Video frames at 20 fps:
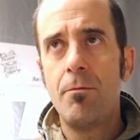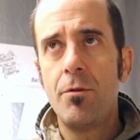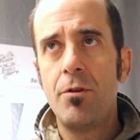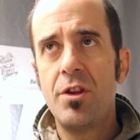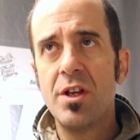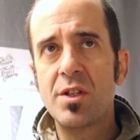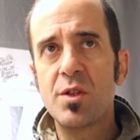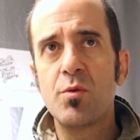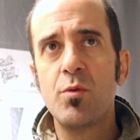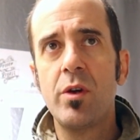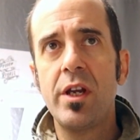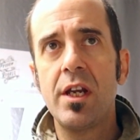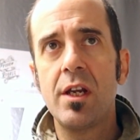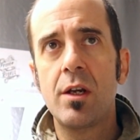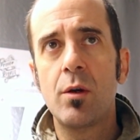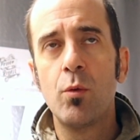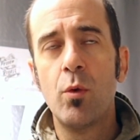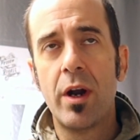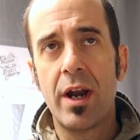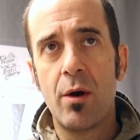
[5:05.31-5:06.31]
This
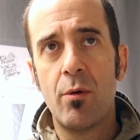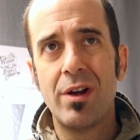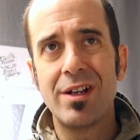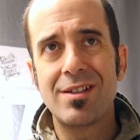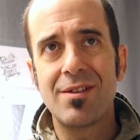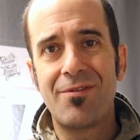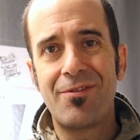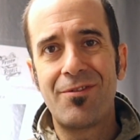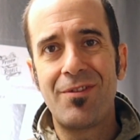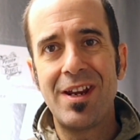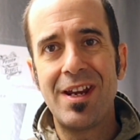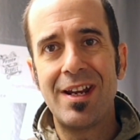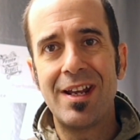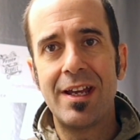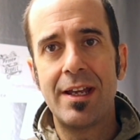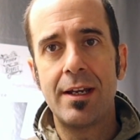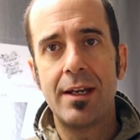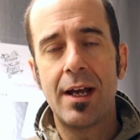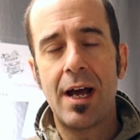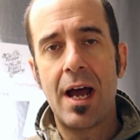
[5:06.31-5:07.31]
week when I went to feed
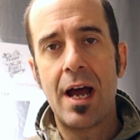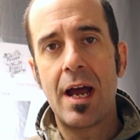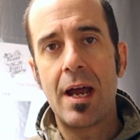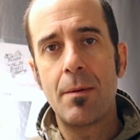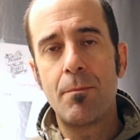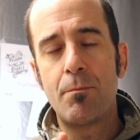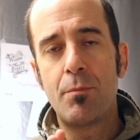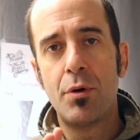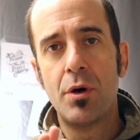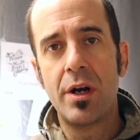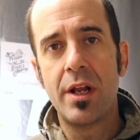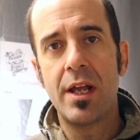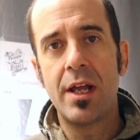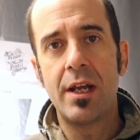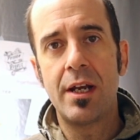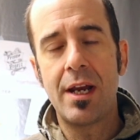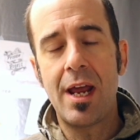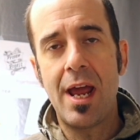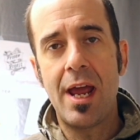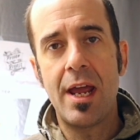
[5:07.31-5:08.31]
it, I put
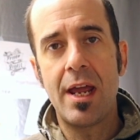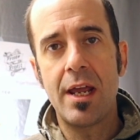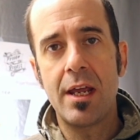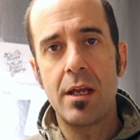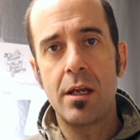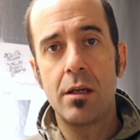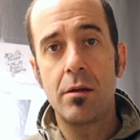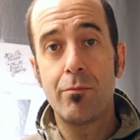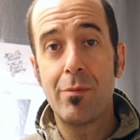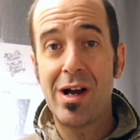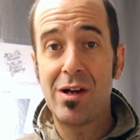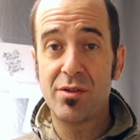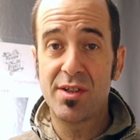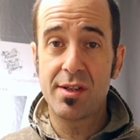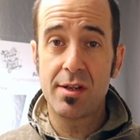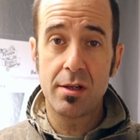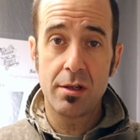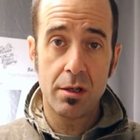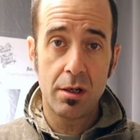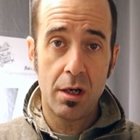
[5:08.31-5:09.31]
in a
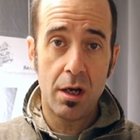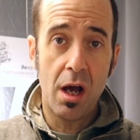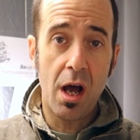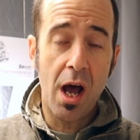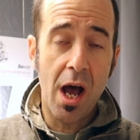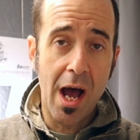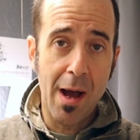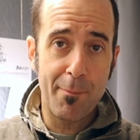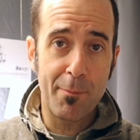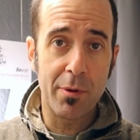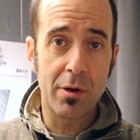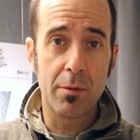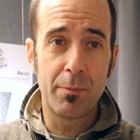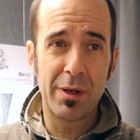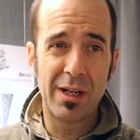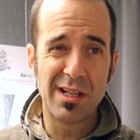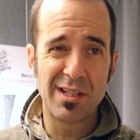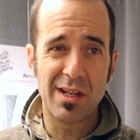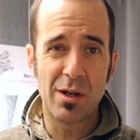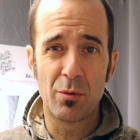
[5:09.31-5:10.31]
mouse hopper
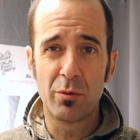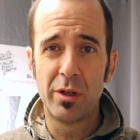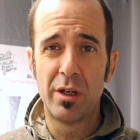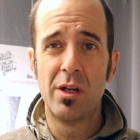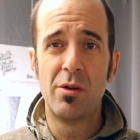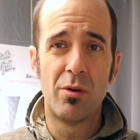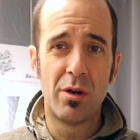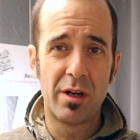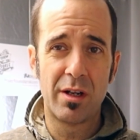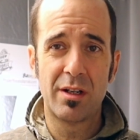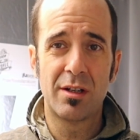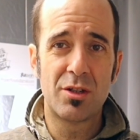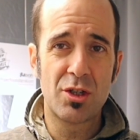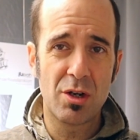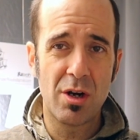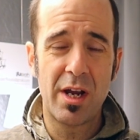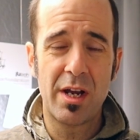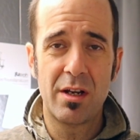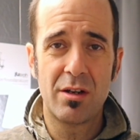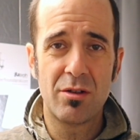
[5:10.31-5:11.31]
because I really wanted to
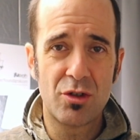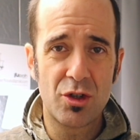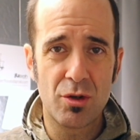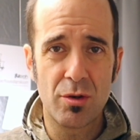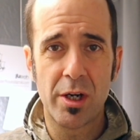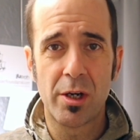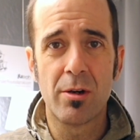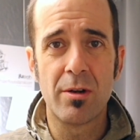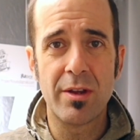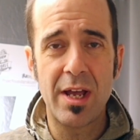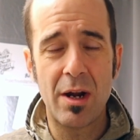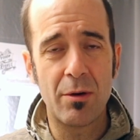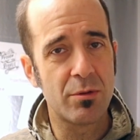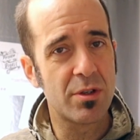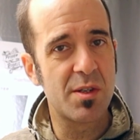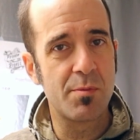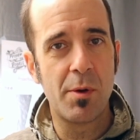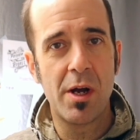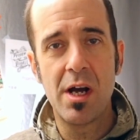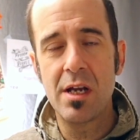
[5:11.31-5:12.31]
try and trigger that
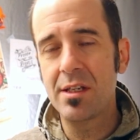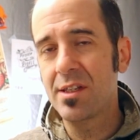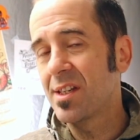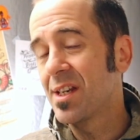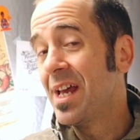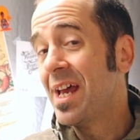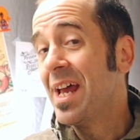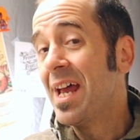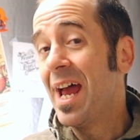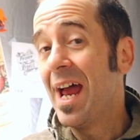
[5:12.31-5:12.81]
response,